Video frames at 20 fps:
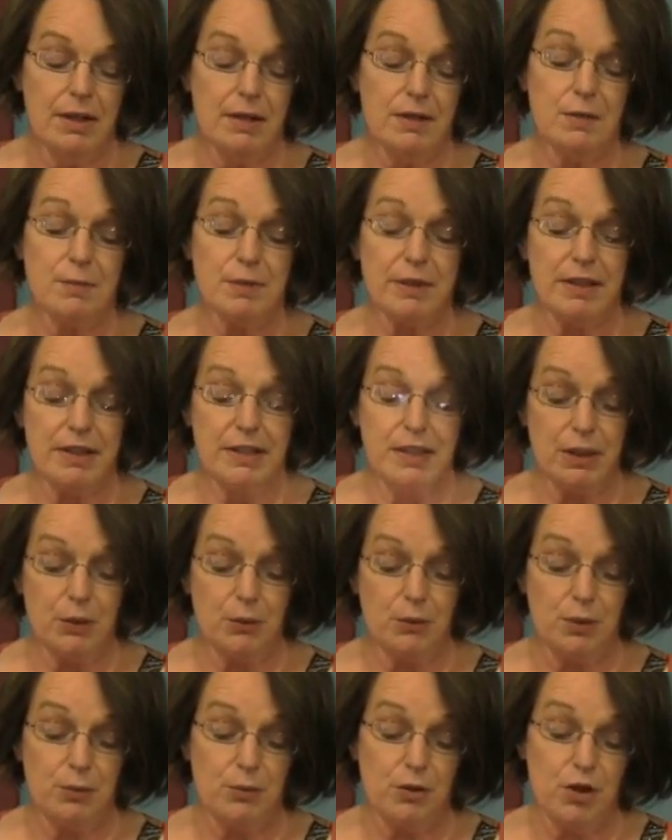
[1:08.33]
In the
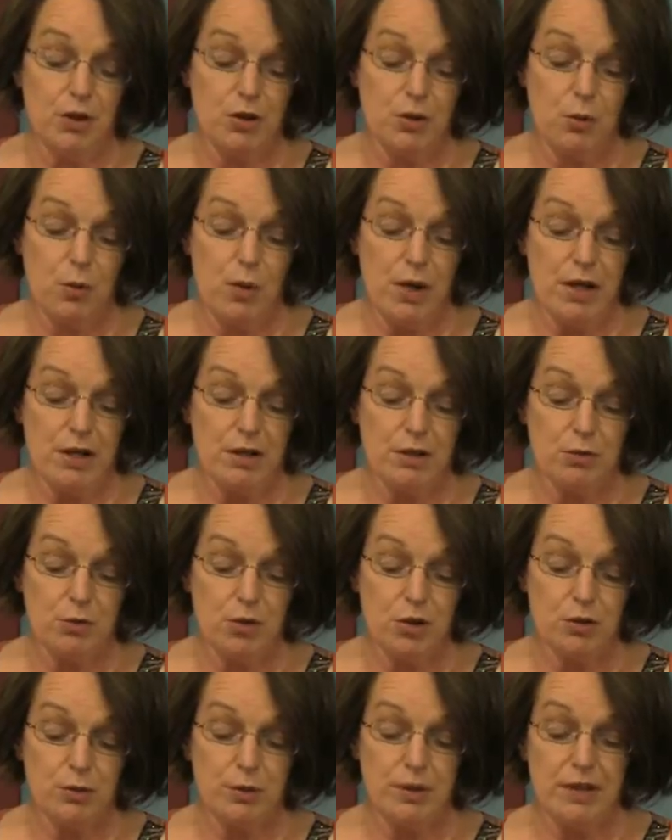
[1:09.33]
beginning, we were unaware of
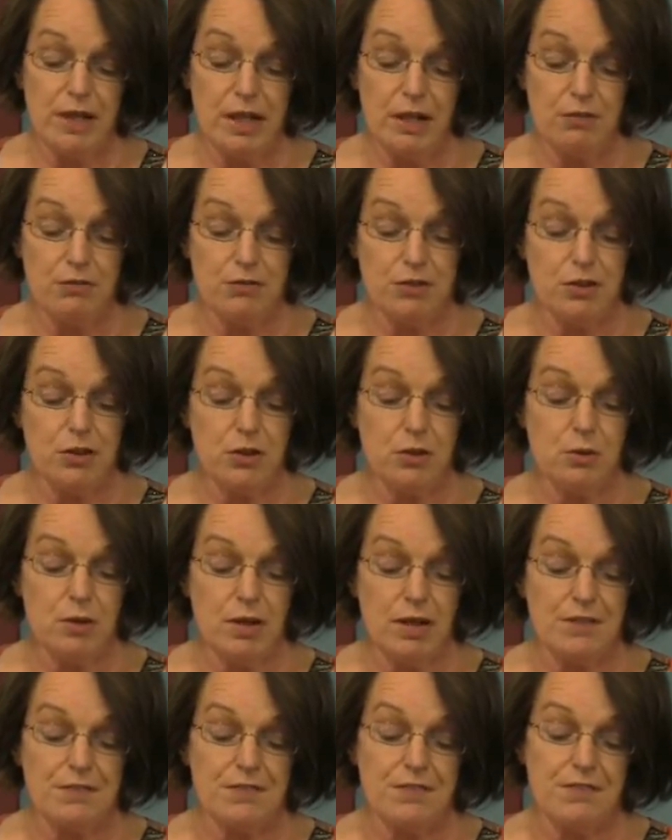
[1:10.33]
what we now view
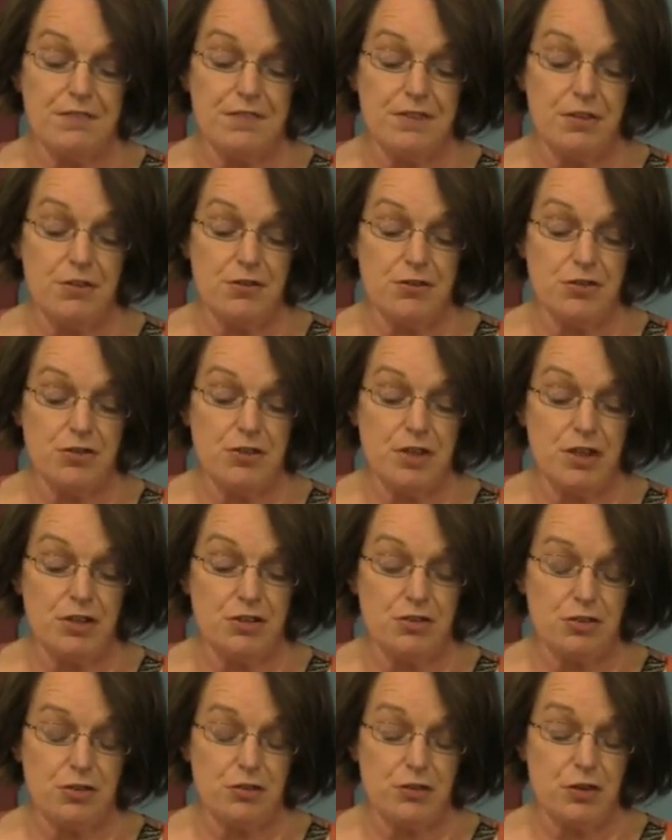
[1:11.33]
as the sinister
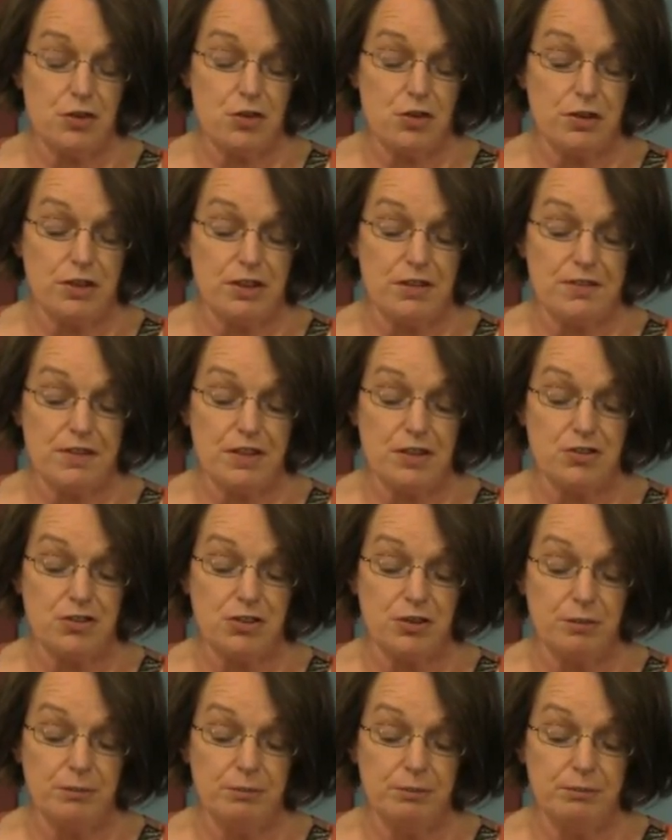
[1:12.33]
nature of the
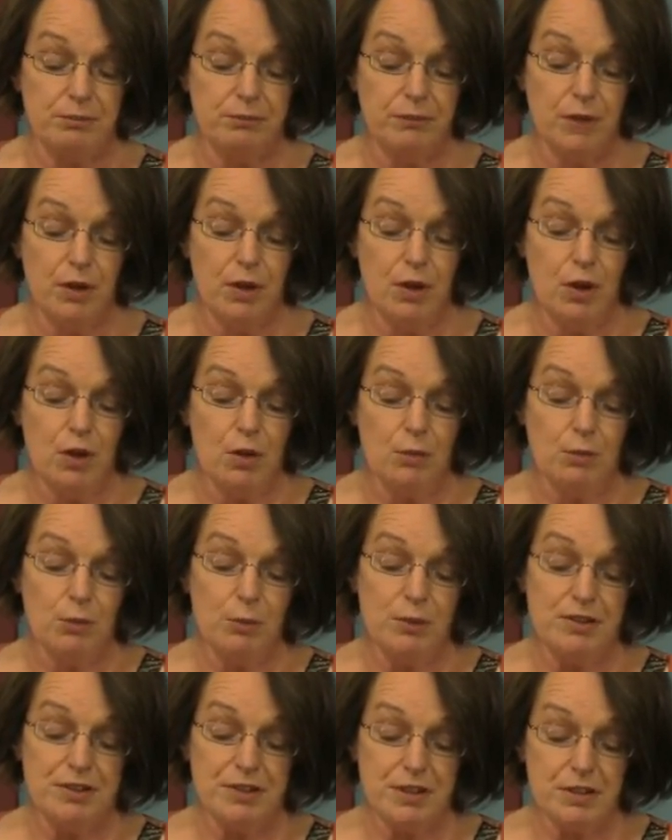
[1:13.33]
organisation, but
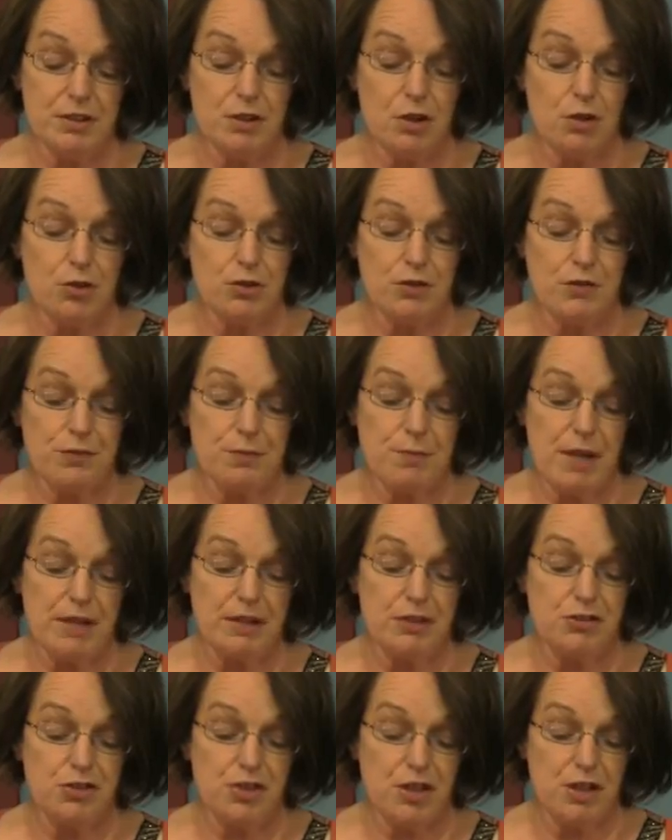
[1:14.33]
we did notice
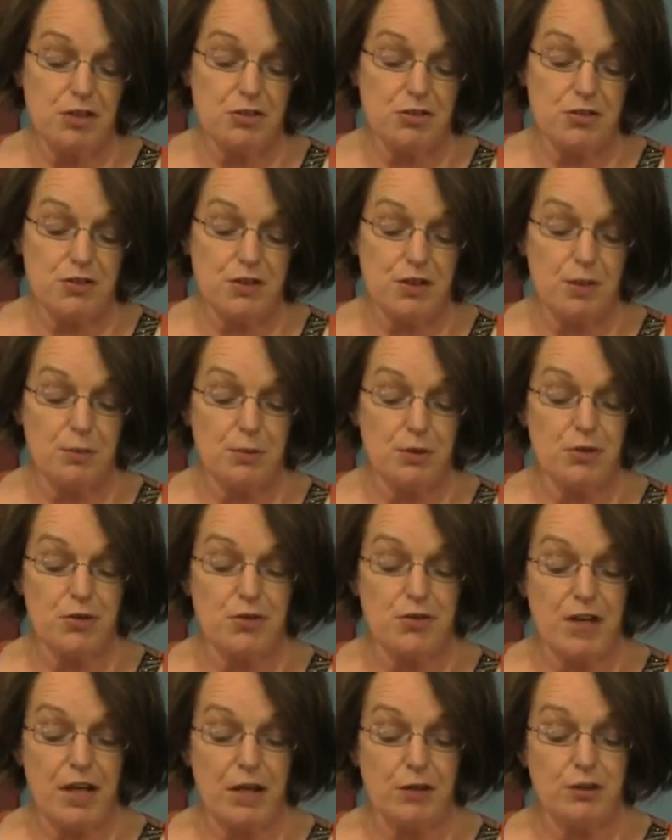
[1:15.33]
many changes in our
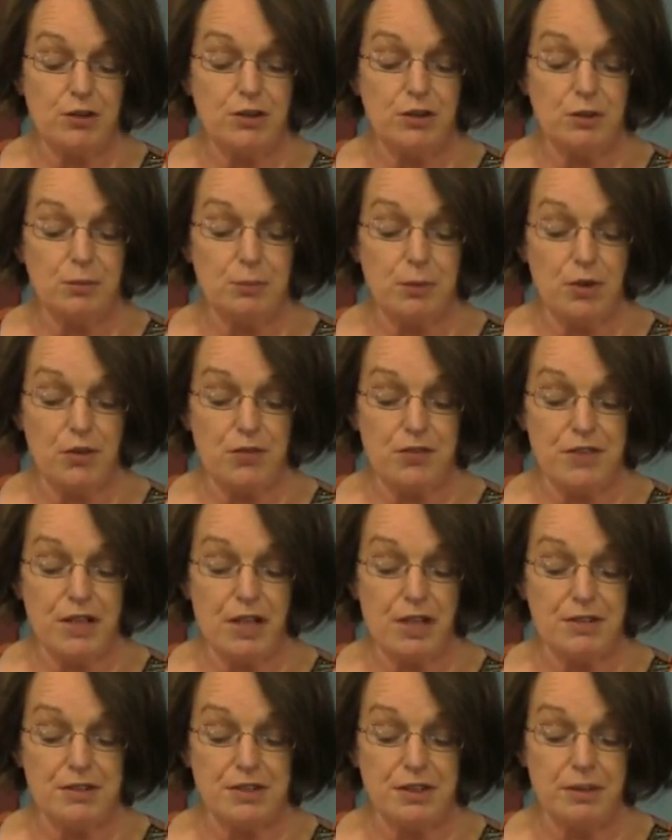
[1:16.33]
brother's outlook and
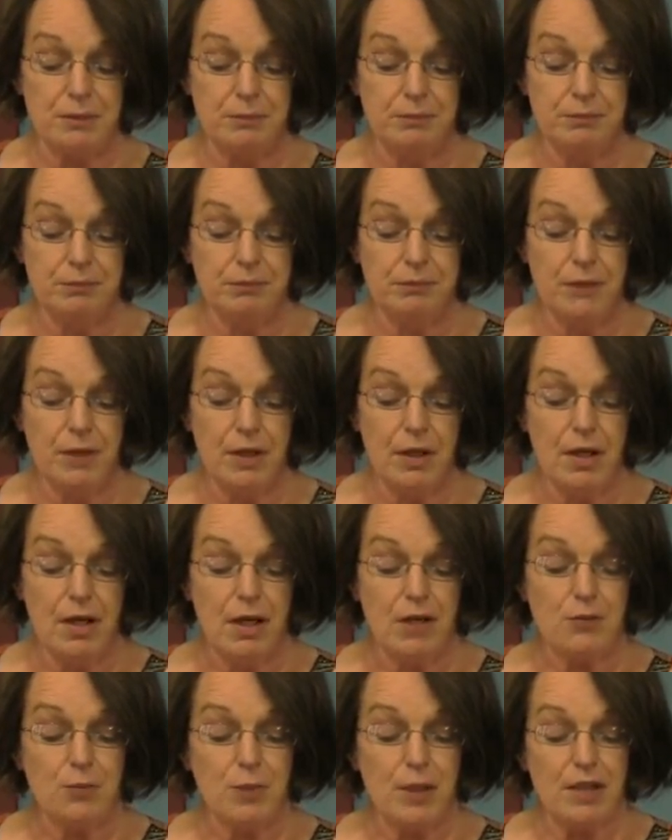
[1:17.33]
personality,
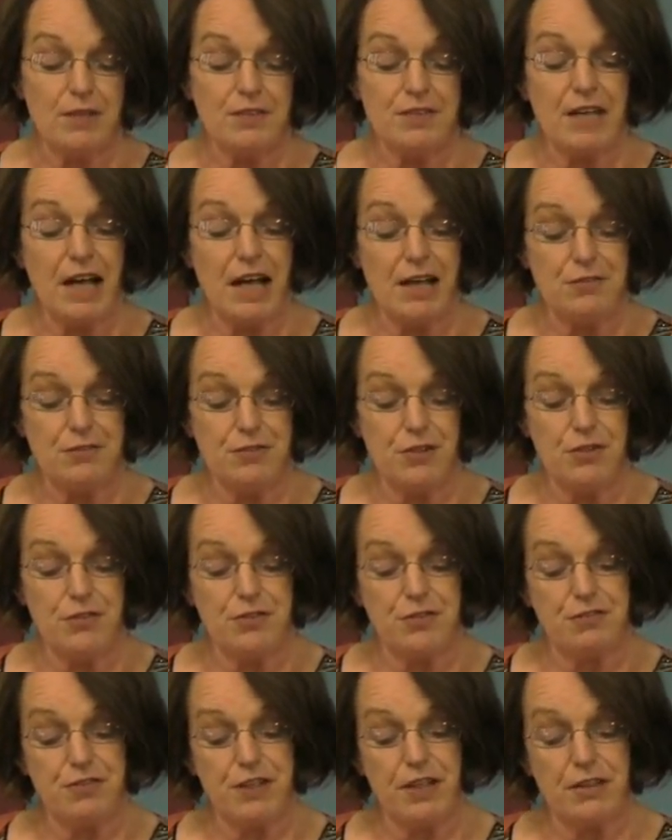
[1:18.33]
as well as an
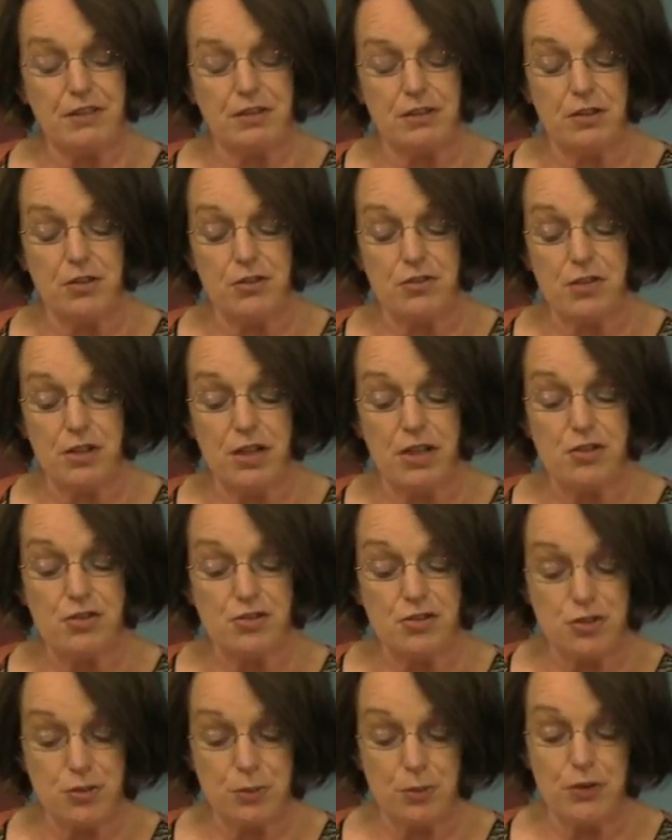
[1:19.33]
adverse effect on his
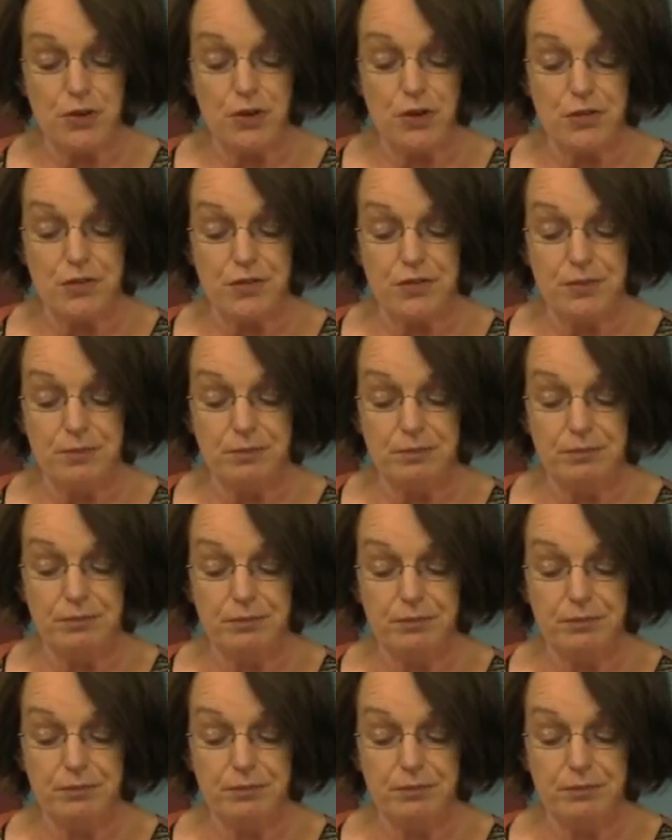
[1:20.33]
relationship with us.